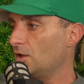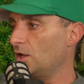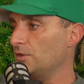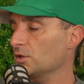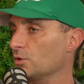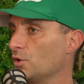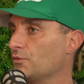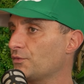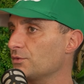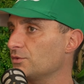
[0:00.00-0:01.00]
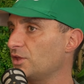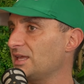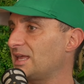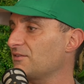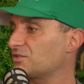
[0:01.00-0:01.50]
And the love that he
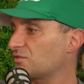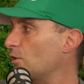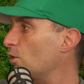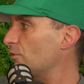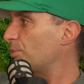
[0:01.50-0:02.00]
gives for other